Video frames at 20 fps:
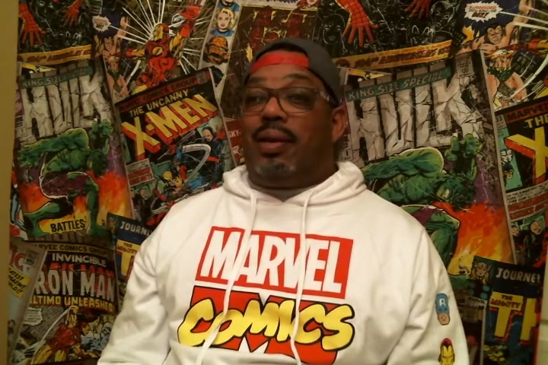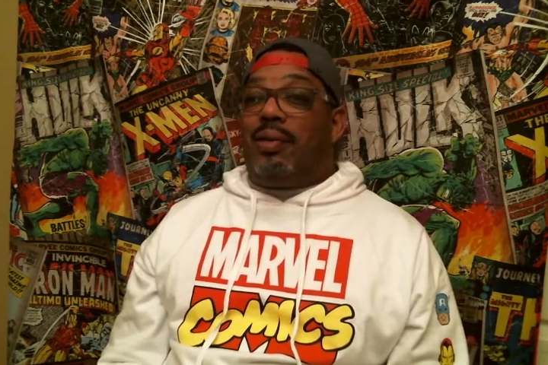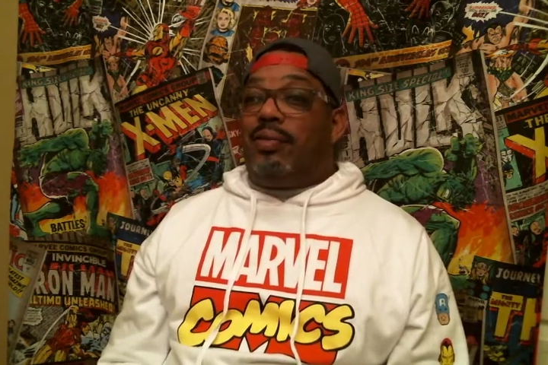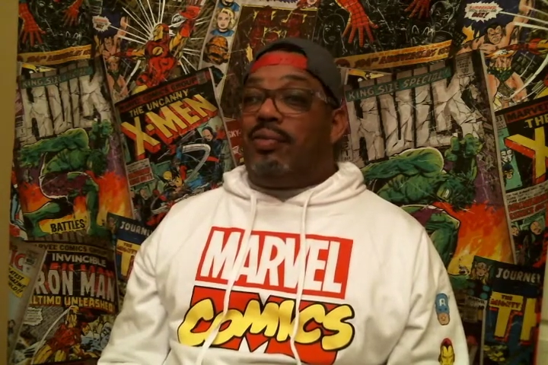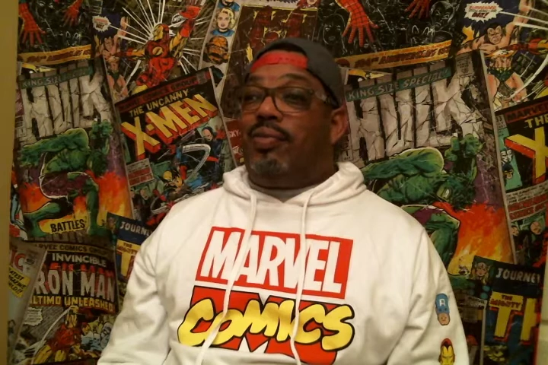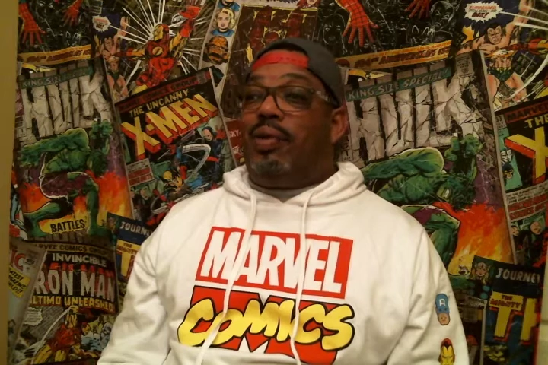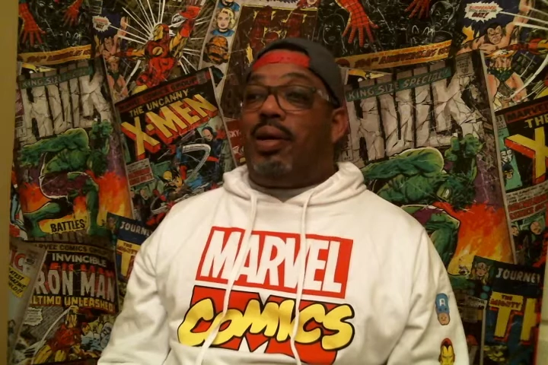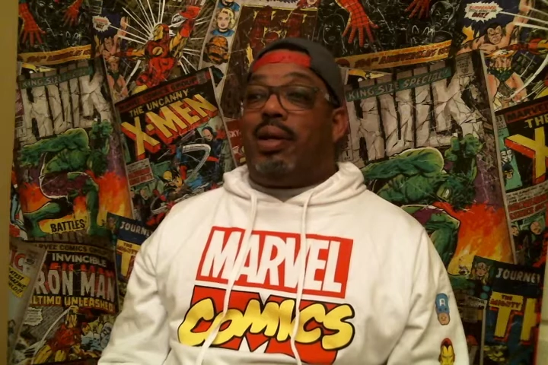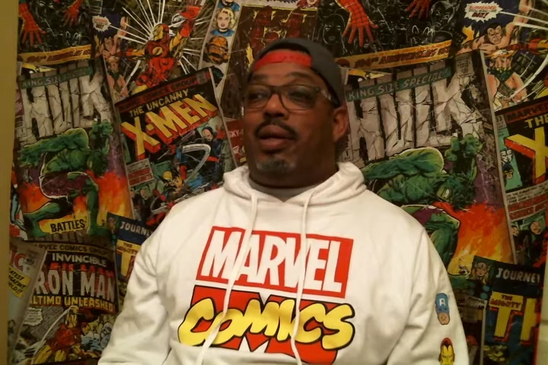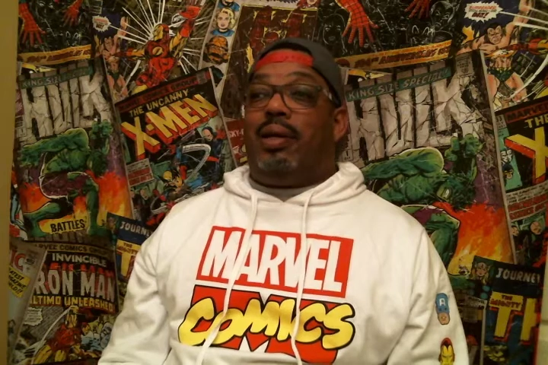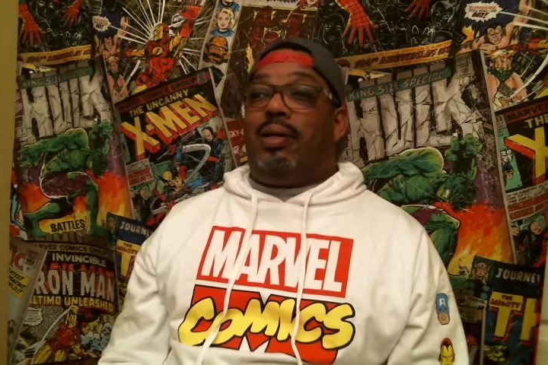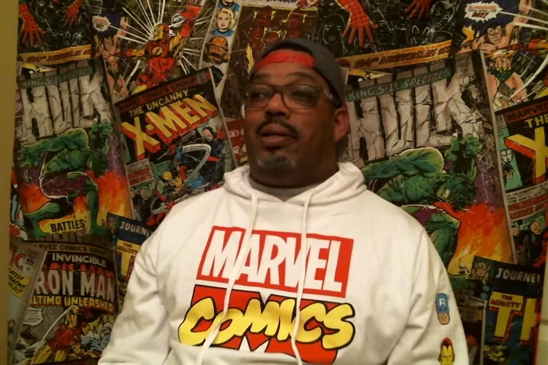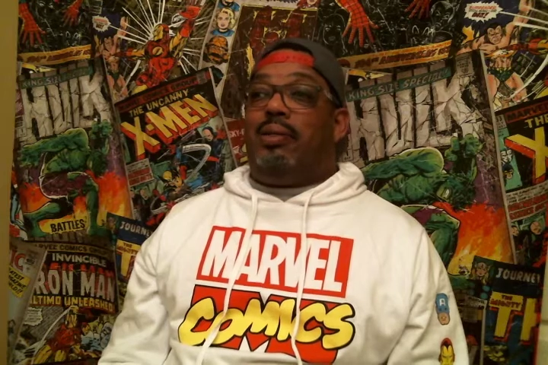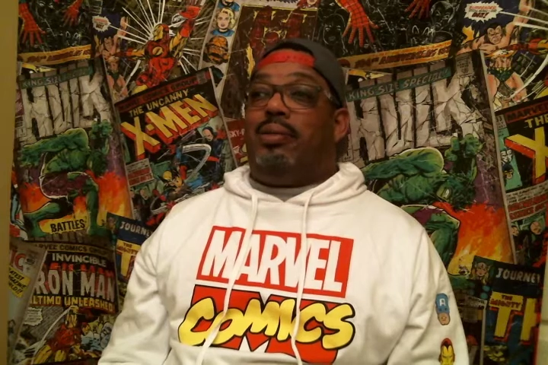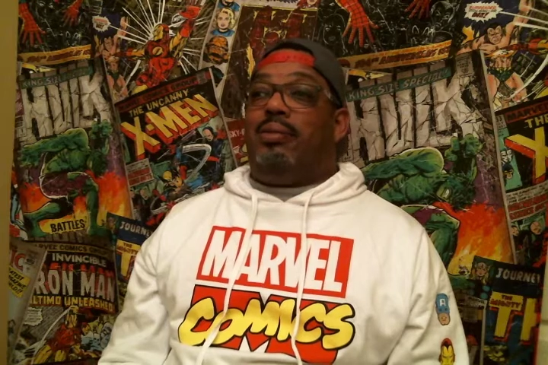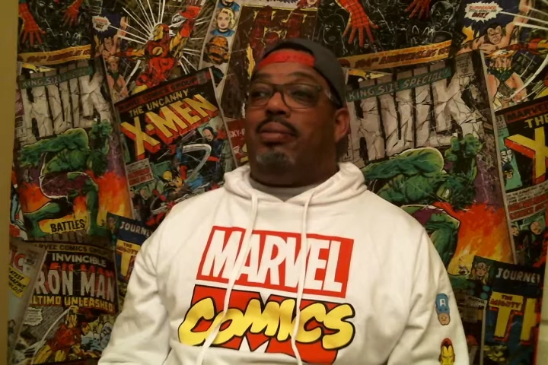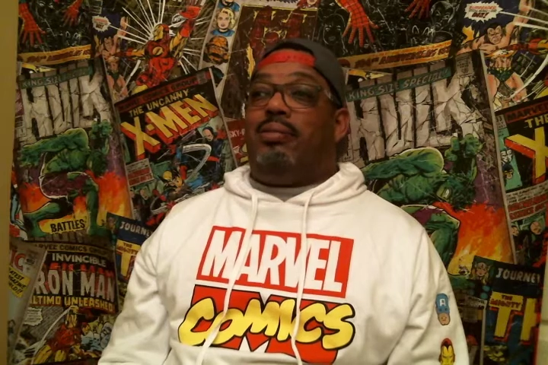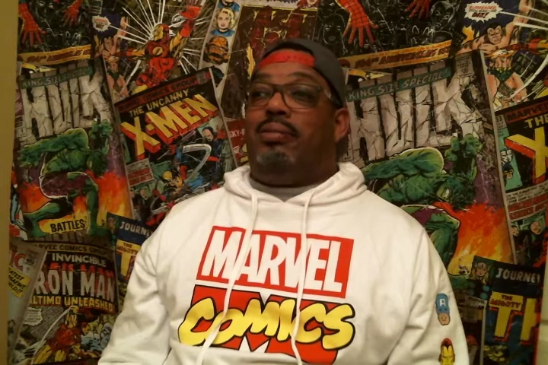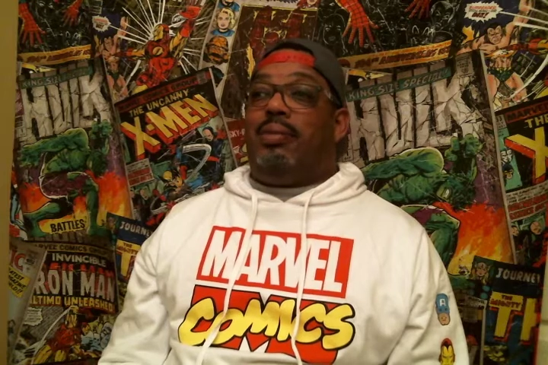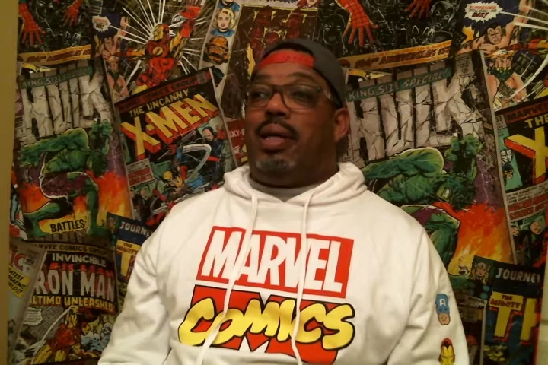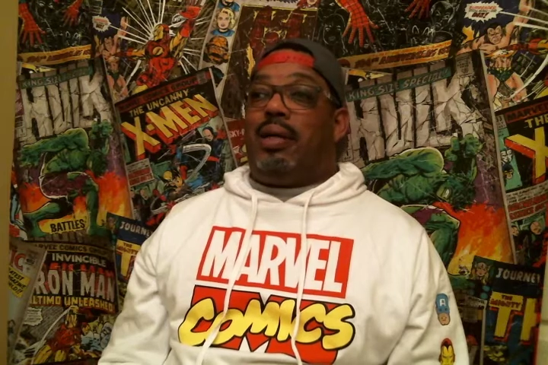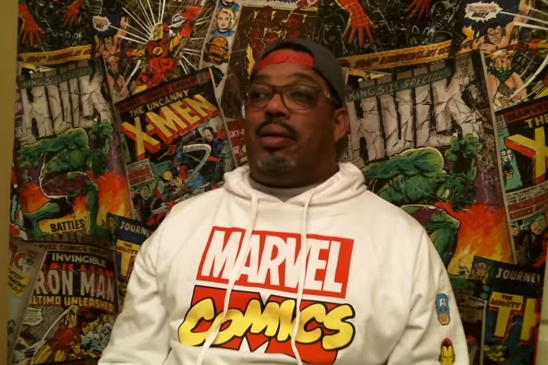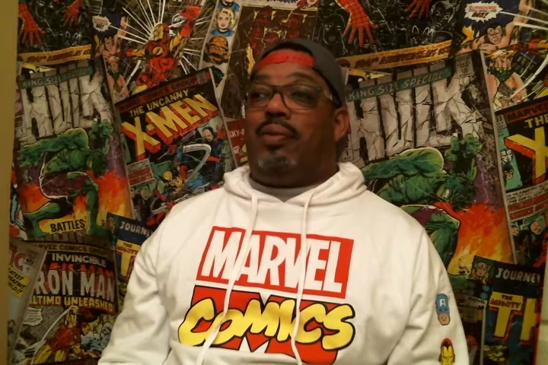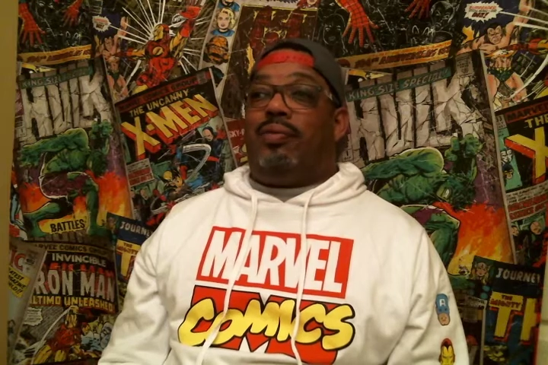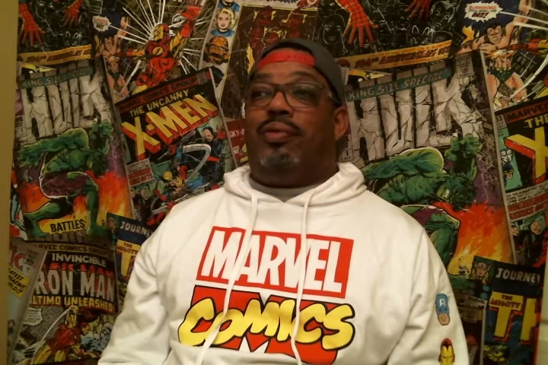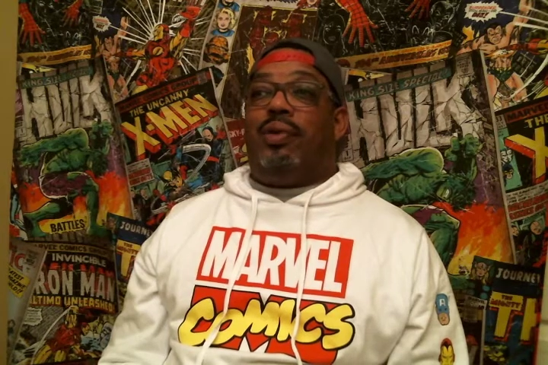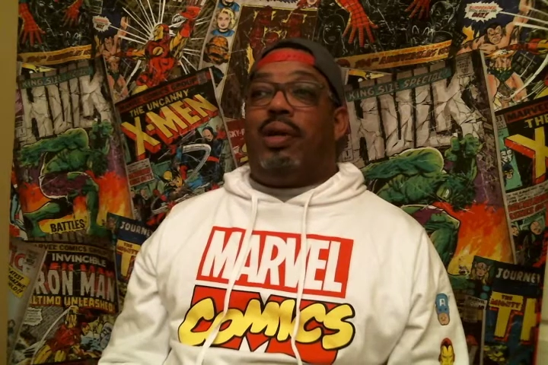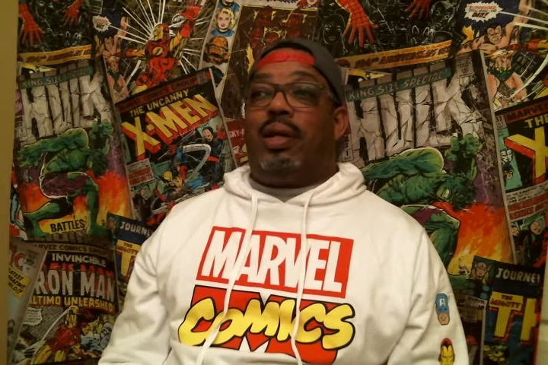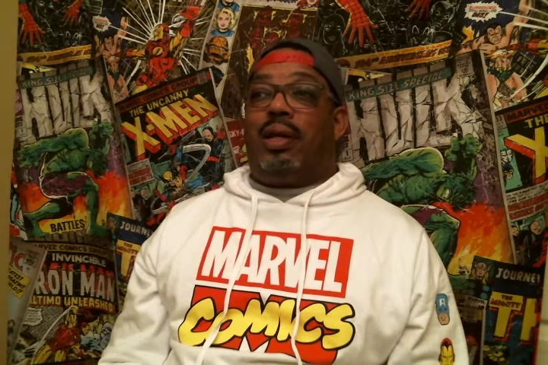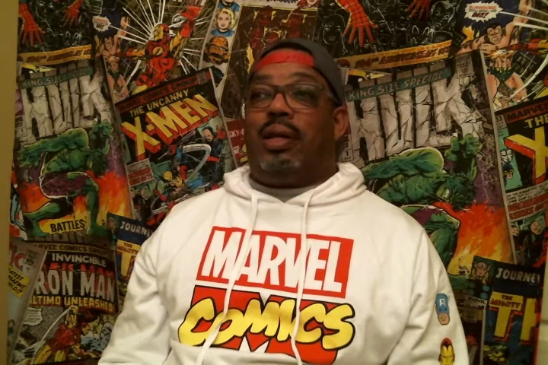
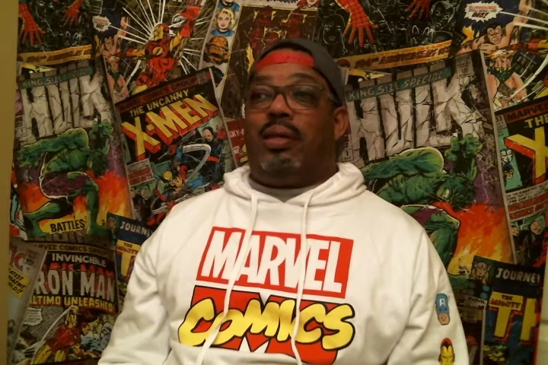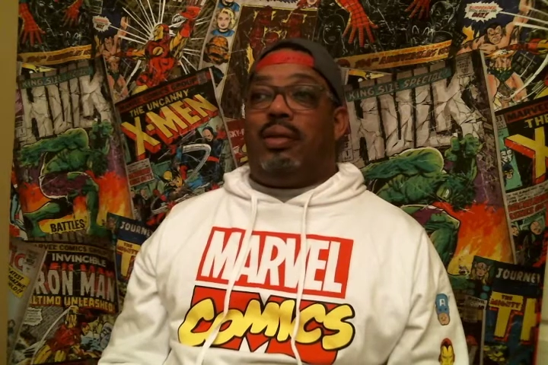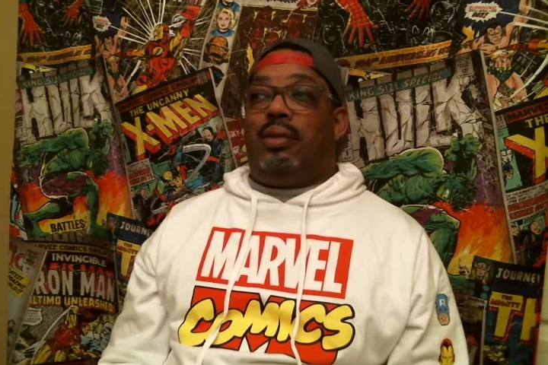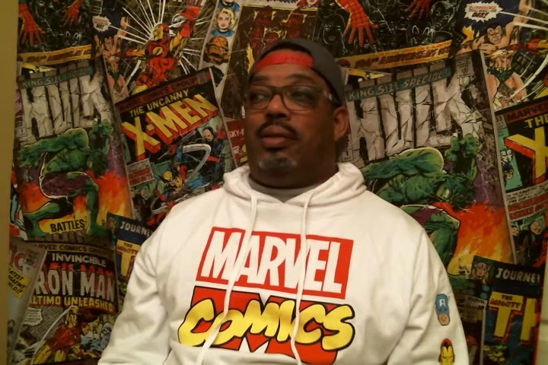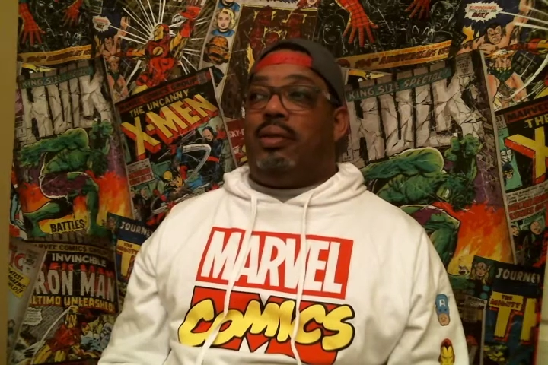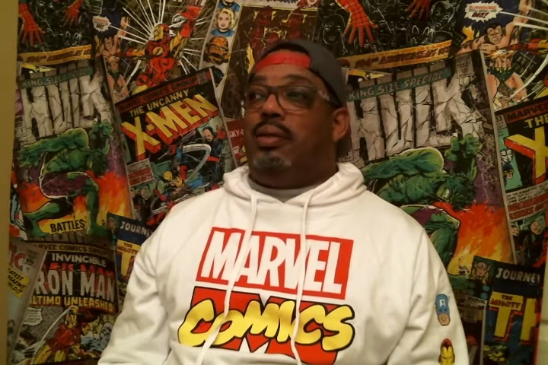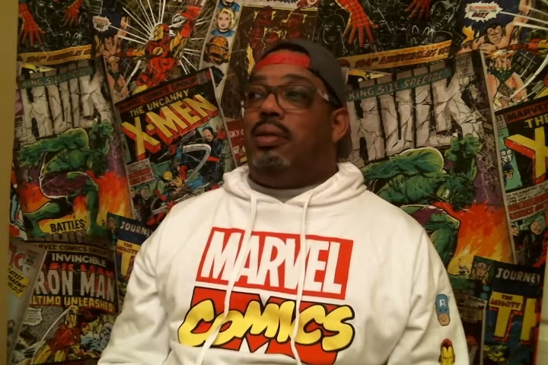fucking